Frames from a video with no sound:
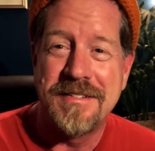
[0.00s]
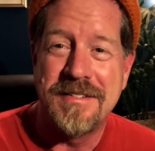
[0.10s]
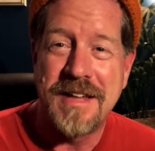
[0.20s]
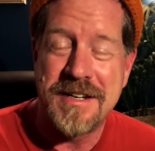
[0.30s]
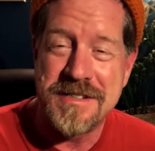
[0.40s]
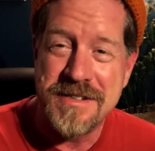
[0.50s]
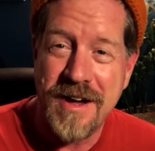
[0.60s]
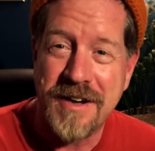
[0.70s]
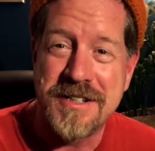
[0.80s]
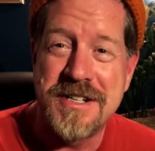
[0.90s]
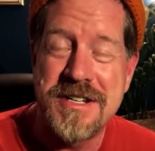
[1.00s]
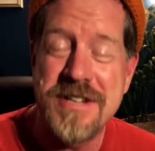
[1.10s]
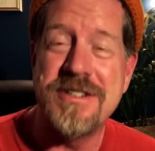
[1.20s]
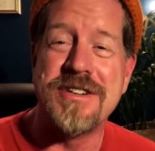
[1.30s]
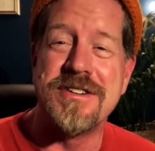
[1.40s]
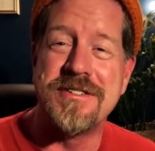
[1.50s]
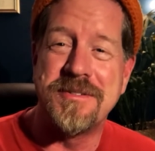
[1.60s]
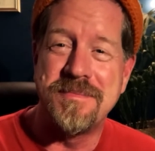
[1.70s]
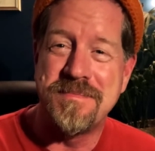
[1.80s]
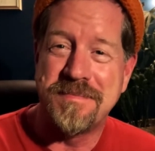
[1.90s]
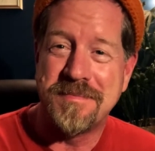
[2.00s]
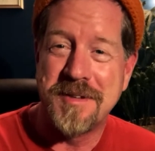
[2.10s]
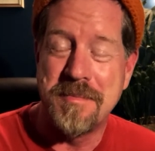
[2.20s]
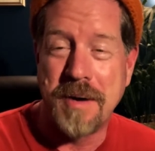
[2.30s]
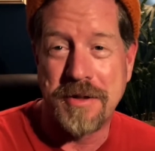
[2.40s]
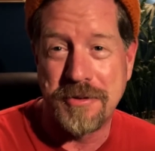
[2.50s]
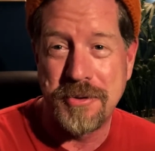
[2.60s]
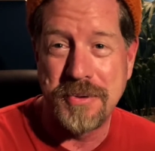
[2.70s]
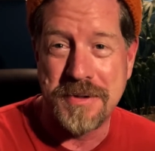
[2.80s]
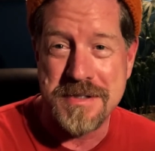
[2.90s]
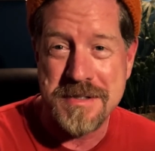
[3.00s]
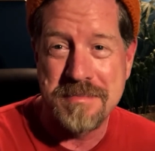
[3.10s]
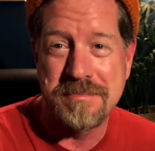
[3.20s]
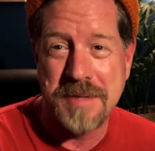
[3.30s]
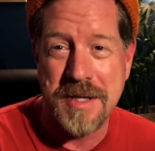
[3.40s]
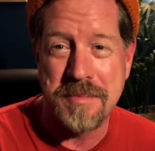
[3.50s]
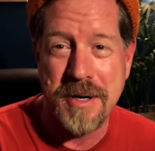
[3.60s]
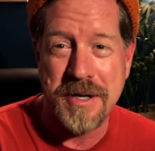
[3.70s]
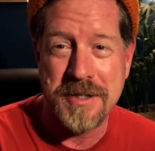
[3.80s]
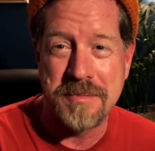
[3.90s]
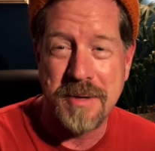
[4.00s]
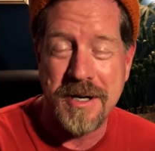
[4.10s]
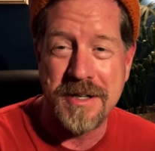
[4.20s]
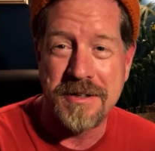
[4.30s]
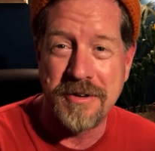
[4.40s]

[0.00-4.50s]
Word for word: that is not conditioned by the gunas, by the body and mind and